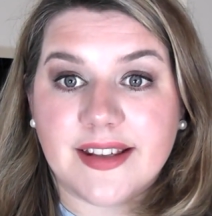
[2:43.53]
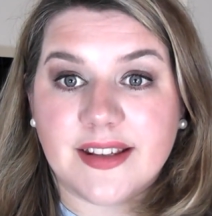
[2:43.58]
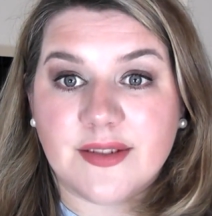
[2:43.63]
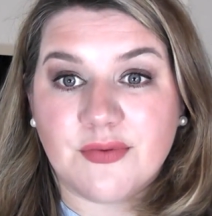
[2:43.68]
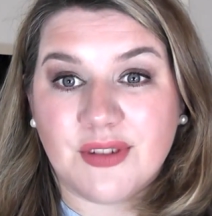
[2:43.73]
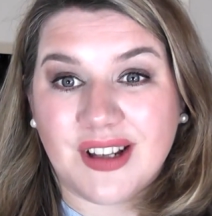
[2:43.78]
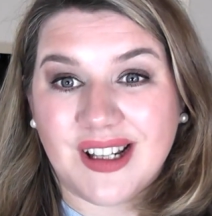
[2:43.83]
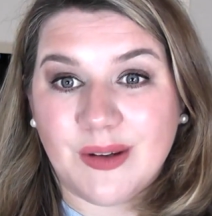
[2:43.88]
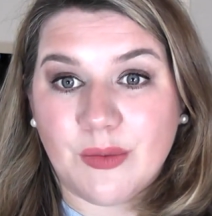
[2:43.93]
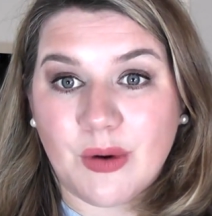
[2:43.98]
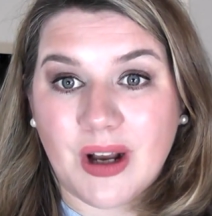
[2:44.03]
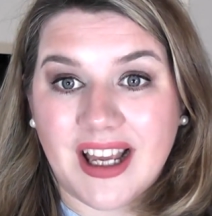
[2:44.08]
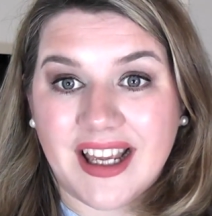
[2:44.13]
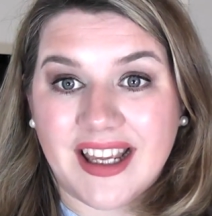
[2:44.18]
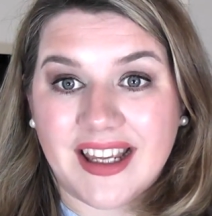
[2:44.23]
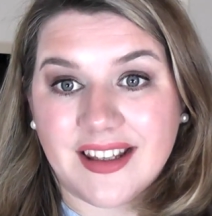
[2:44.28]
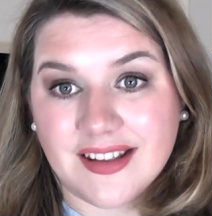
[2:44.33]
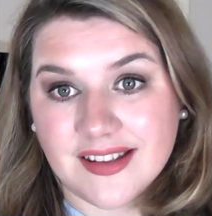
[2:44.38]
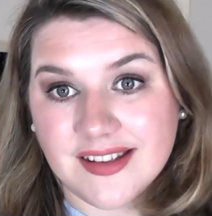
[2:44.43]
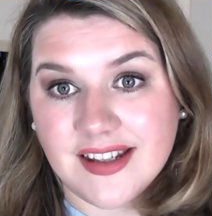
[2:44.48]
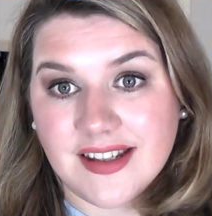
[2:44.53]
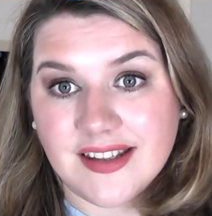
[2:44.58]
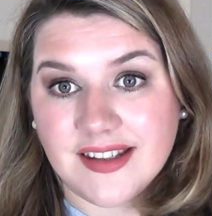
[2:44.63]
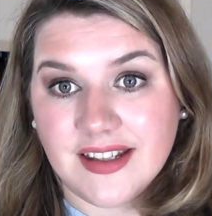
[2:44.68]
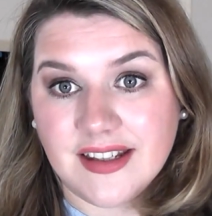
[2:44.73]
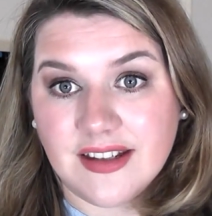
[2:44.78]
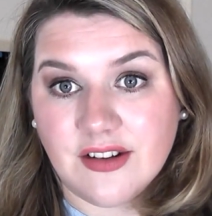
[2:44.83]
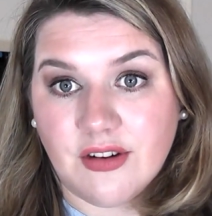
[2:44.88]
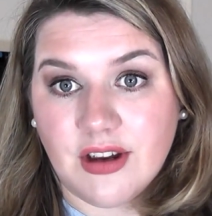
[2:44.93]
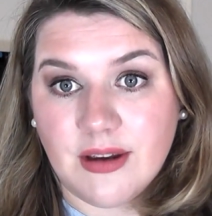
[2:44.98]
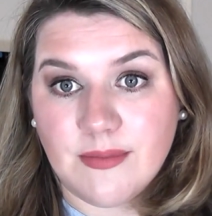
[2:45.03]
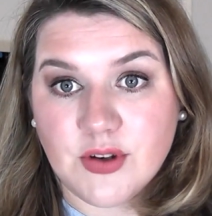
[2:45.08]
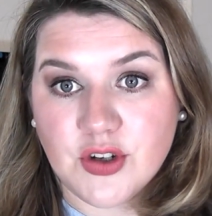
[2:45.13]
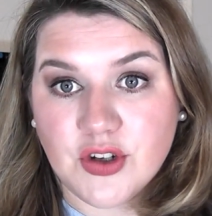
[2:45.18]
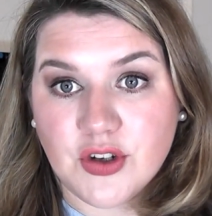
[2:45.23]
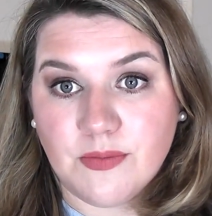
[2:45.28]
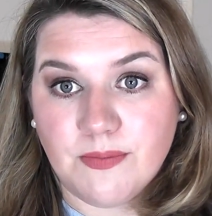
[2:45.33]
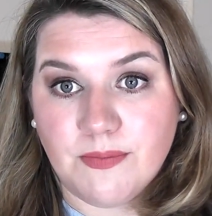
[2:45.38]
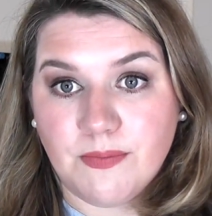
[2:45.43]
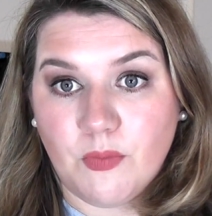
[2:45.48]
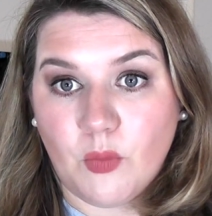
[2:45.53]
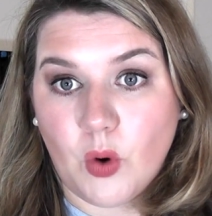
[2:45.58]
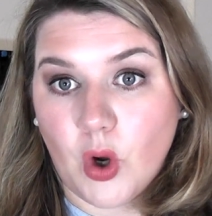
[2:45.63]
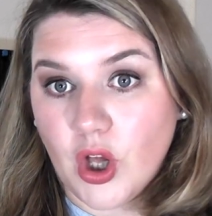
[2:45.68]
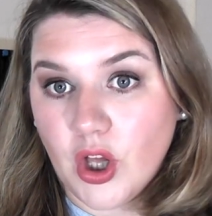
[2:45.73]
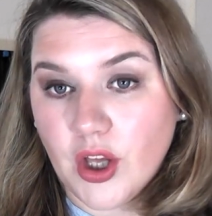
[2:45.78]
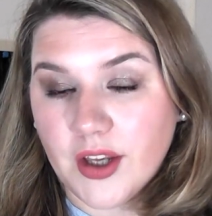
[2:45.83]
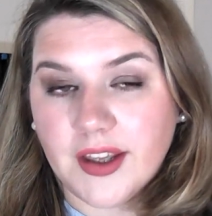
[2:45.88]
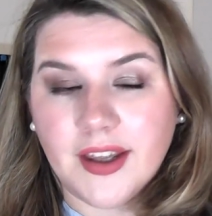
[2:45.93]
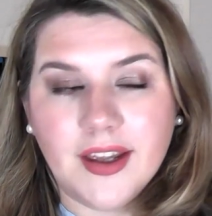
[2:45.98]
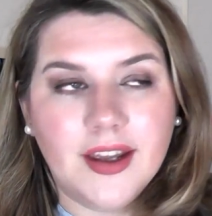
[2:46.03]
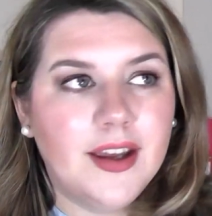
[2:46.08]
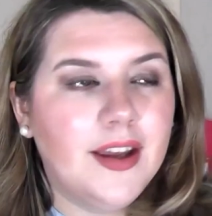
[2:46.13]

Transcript: That's really why CC cream should work.